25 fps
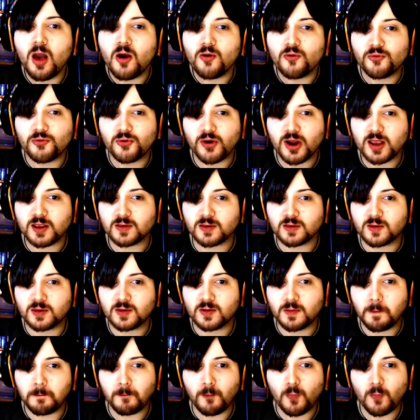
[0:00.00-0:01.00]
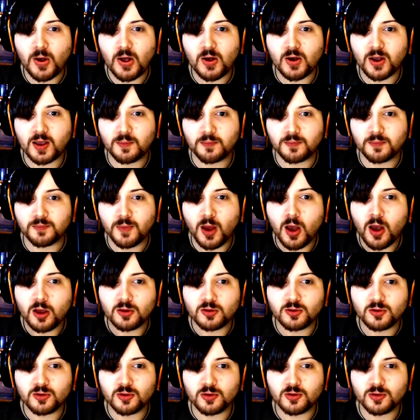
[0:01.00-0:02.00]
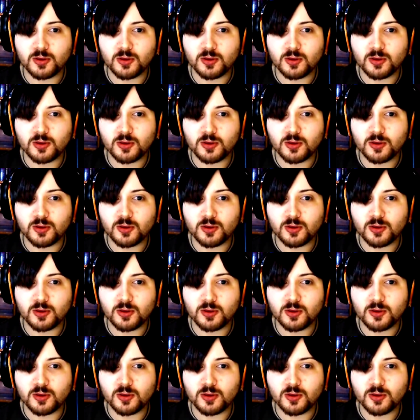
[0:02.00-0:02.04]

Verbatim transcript: Friends, welcome to